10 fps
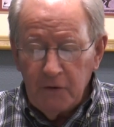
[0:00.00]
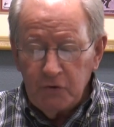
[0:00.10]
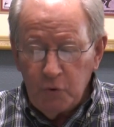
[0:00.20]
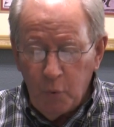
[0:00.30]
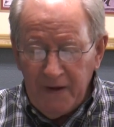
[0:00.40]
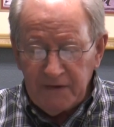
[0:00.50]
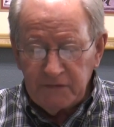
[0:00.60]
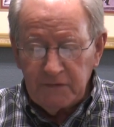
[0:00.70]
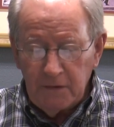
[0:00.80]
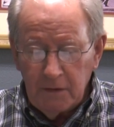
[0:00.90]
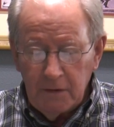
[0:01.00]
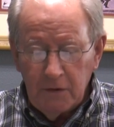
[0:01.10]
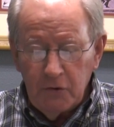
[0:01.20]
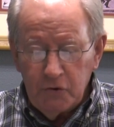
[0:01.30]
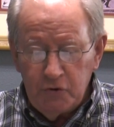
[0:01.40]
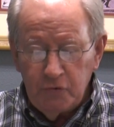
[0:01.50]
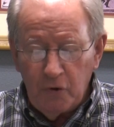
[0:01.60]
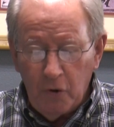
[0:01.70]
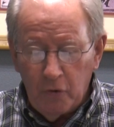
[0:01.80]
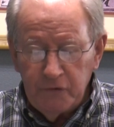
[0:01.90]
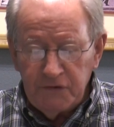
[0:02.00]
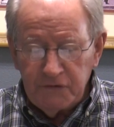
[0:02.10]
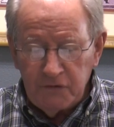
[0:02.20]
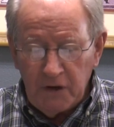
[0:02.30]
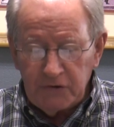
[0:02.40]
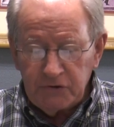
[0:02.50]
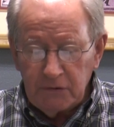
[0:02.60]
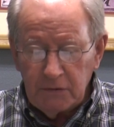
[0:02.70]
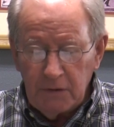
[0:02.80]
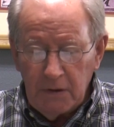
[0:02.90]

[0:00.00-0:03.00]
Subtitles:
twist to their own destruction,